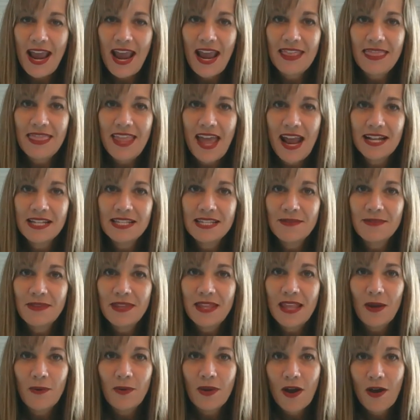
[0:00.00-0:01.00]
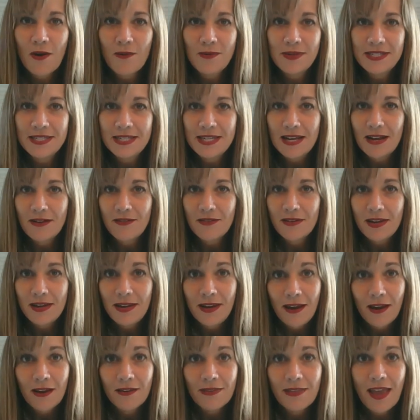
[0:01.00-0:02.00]
and that's something that we always did every
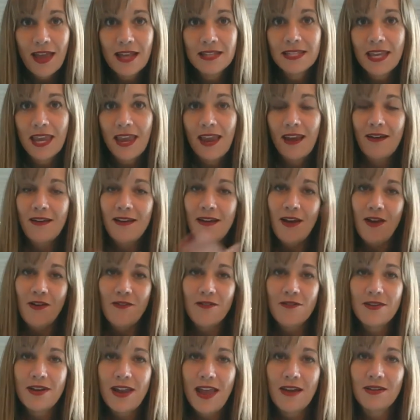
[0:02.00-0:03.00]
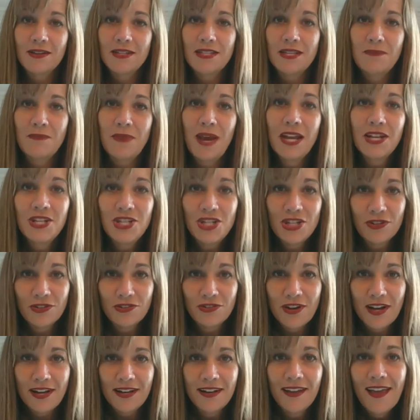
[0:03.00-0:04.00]
year that has carried over now to my
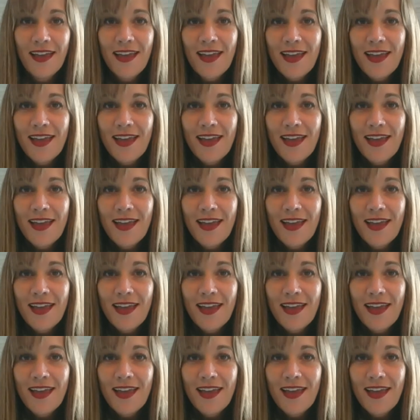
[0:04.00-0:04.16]
children.